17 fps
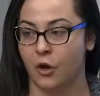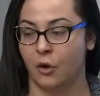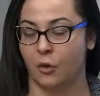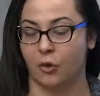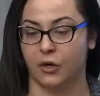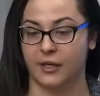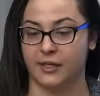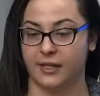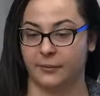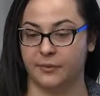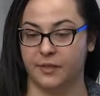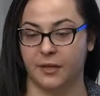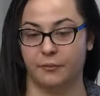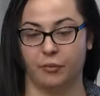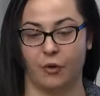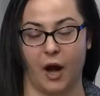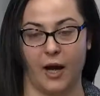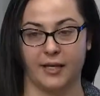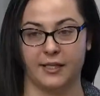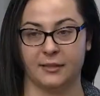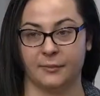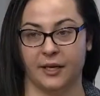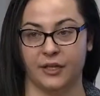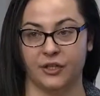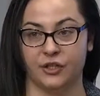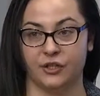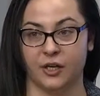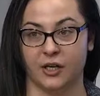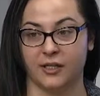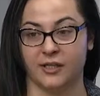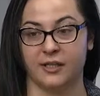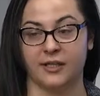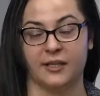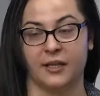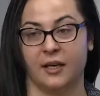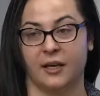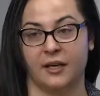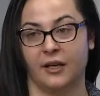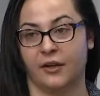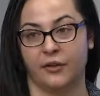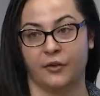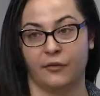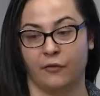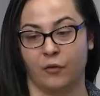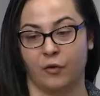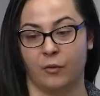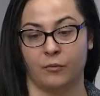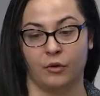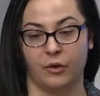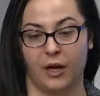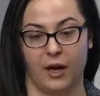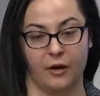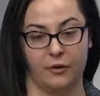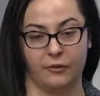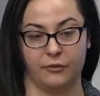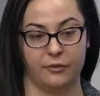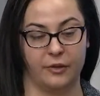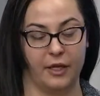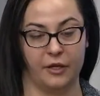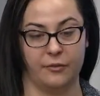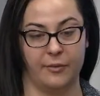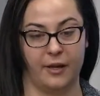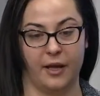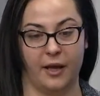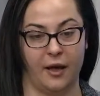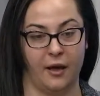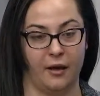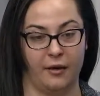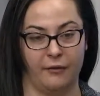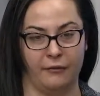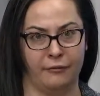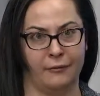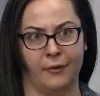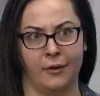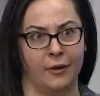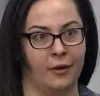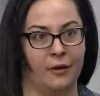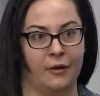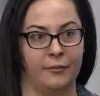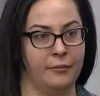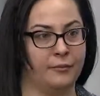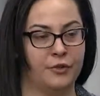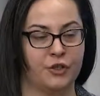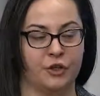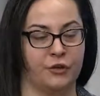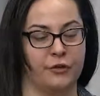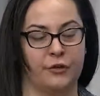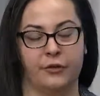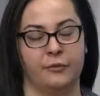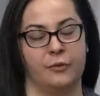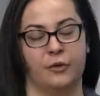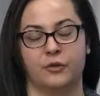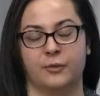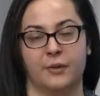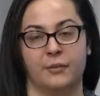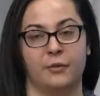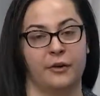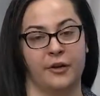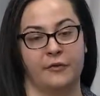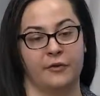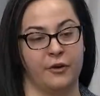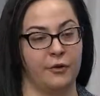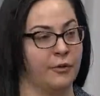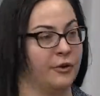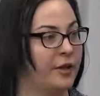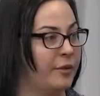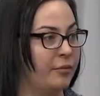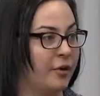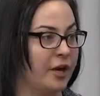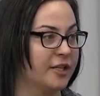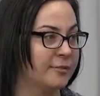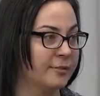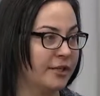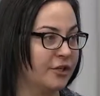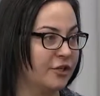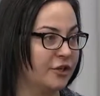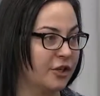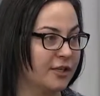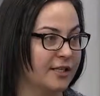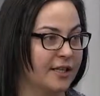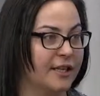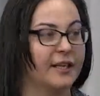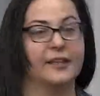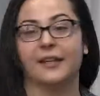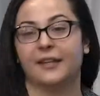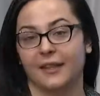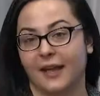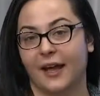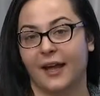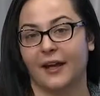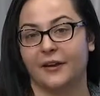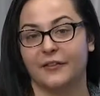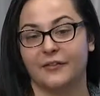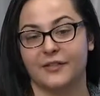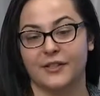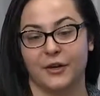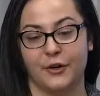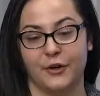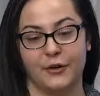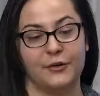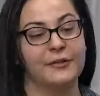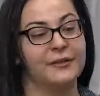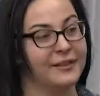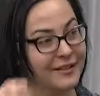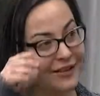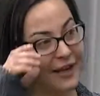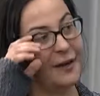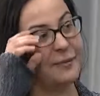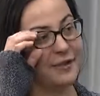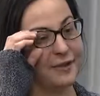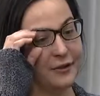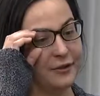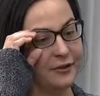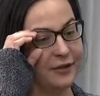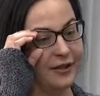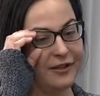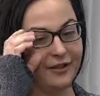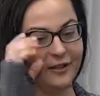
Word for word: We're accepting bridesmaids dresses and any other formal gown that you may have. I'm sure most people are never going to wear that bridesmaid dress. That's very true. that so tends to happen. Absolutely.